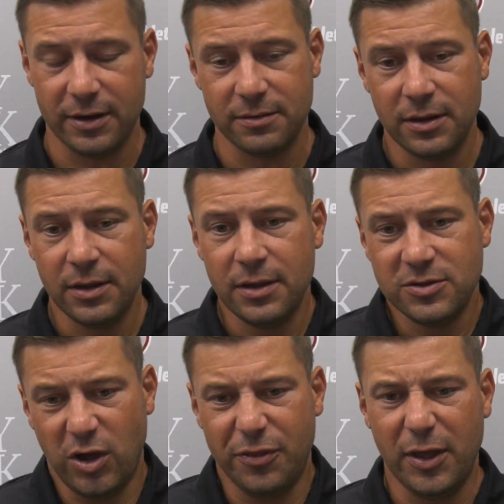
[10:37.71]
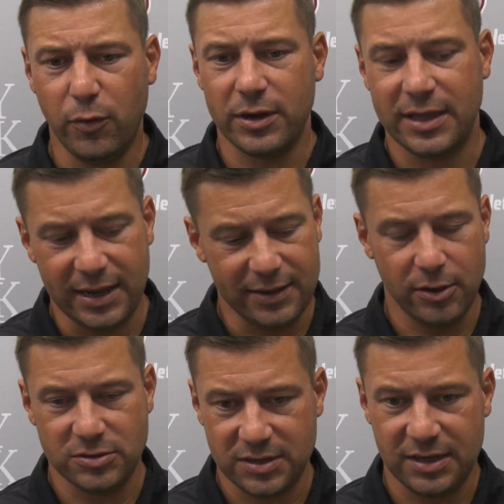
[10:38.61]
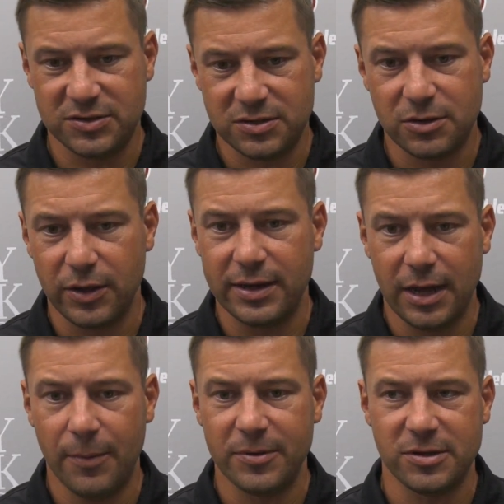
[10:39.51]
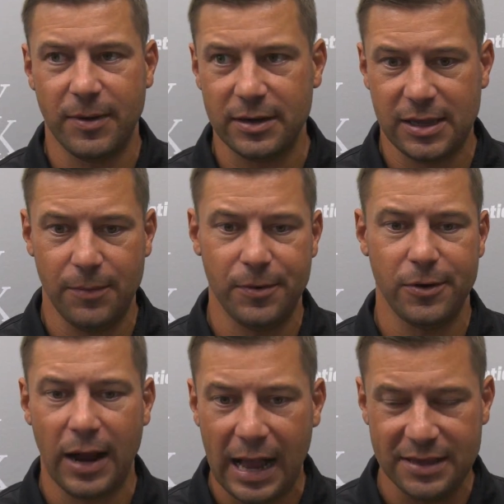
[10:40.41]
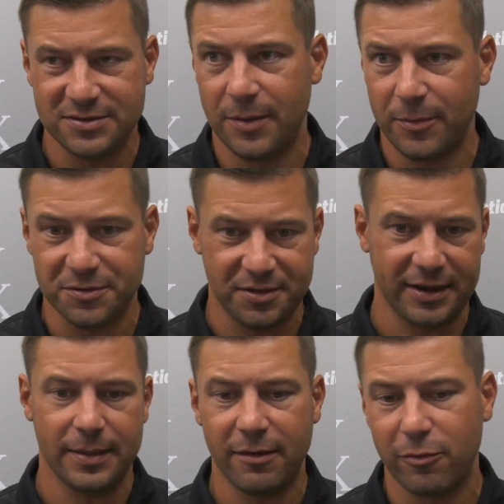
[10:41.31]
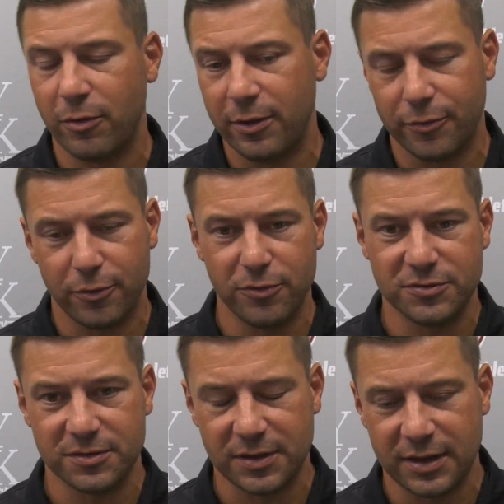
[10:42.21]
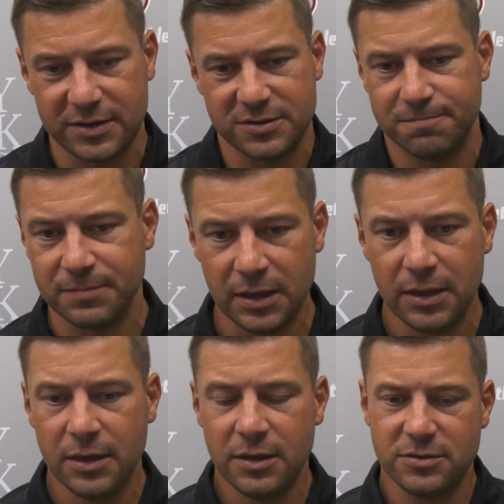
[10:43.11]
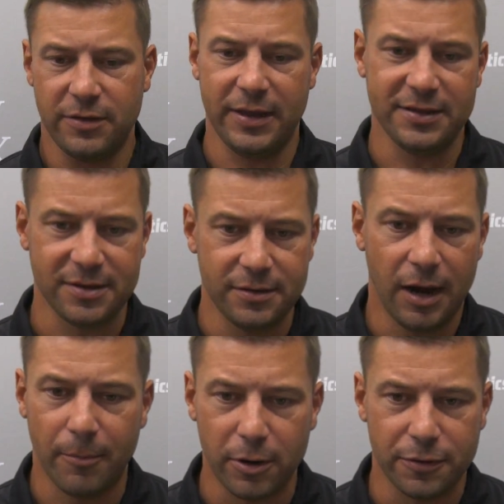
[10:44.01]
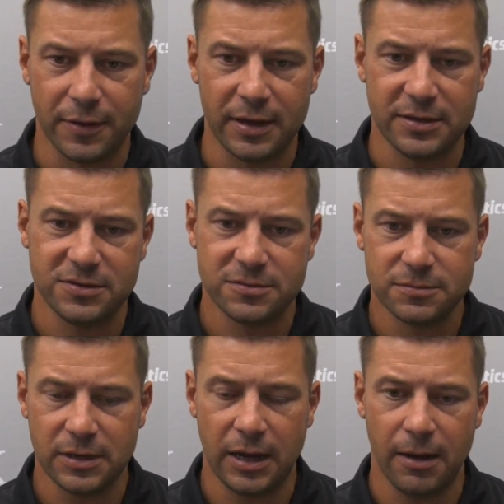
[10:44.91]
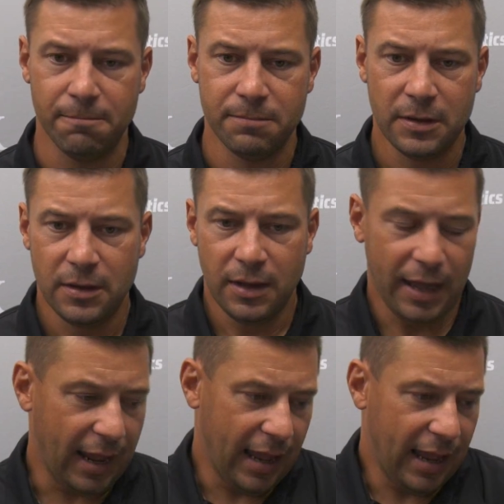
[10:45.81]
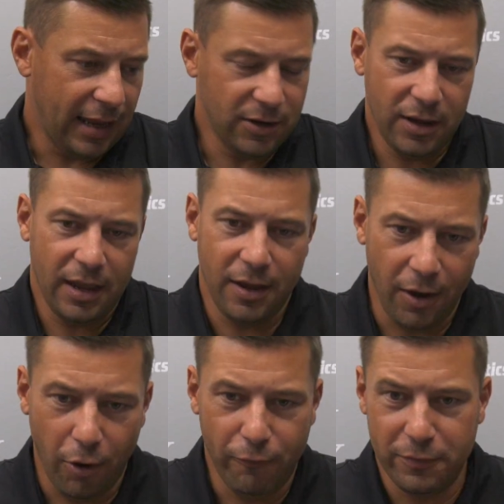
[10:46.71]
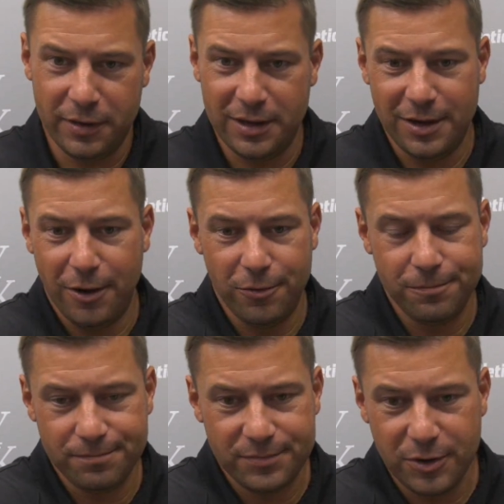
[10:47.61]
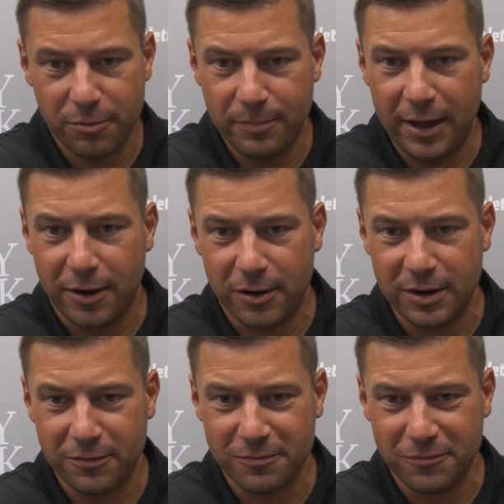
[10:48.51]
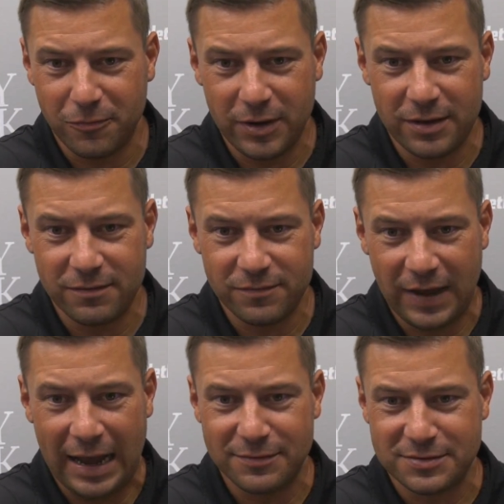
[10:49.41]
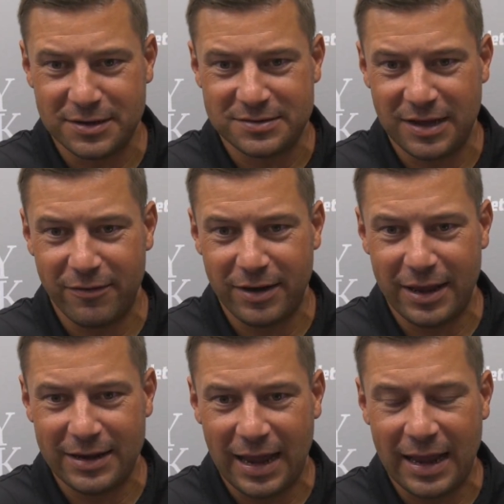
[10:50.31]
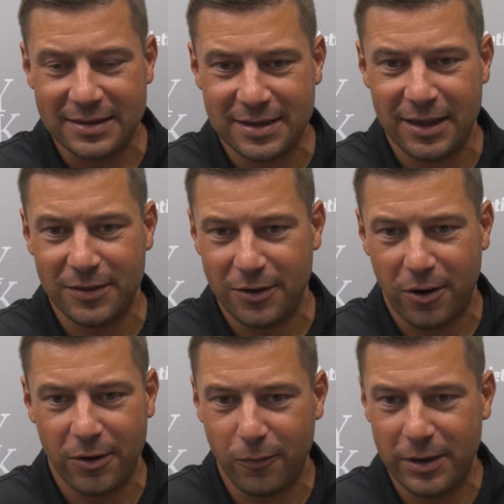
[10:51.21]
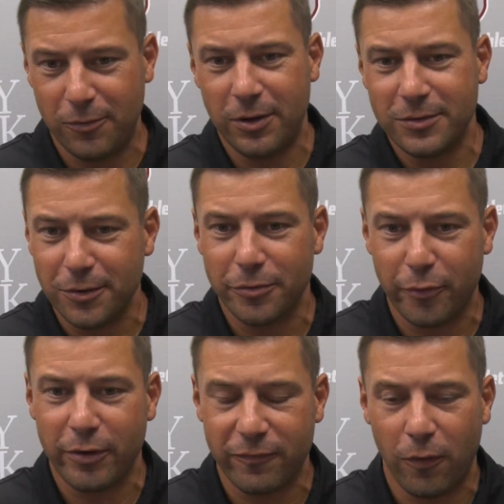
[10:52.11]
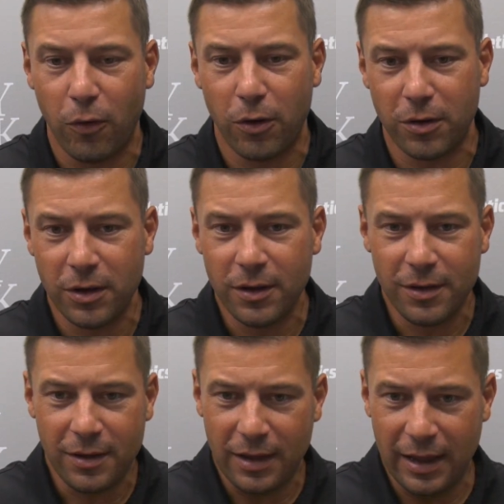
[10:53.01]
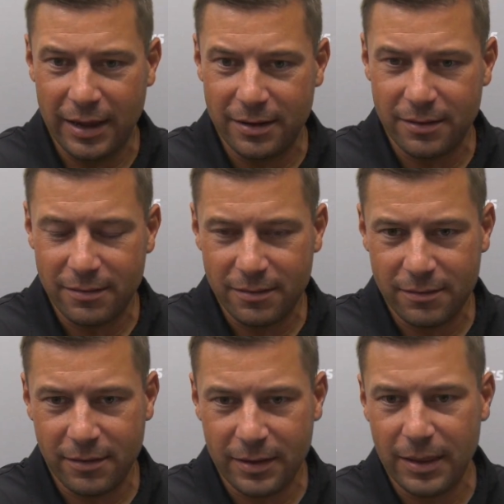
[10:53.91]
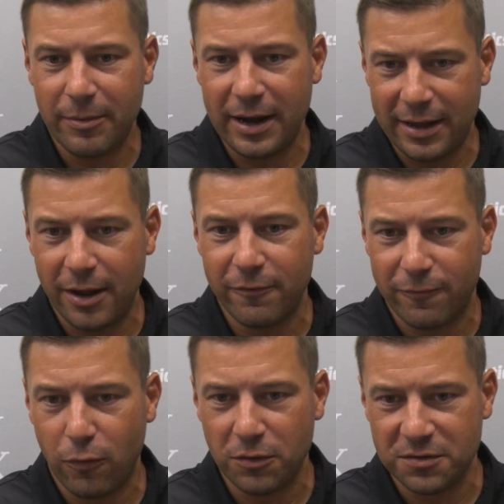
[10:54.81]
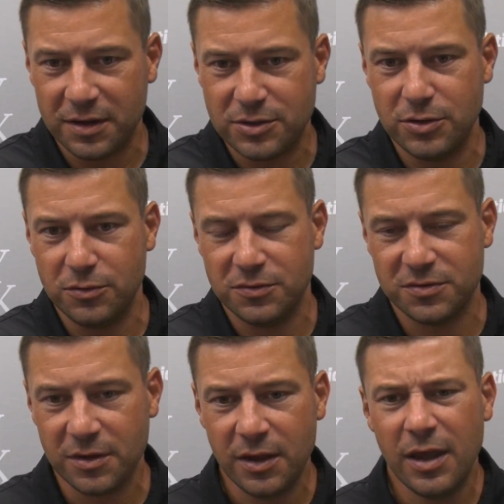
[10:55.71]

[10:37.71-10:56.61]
And so I think we're getting those things cleaned up. It's about keeping your eyes up on second level run throughs and things. And so I think it's a number of things. Hopefully, you know, you're better in week 5, 6, 7, 8, 9, 10 than you are in week 1, 2, 3, 4 at eliminating unforced issues.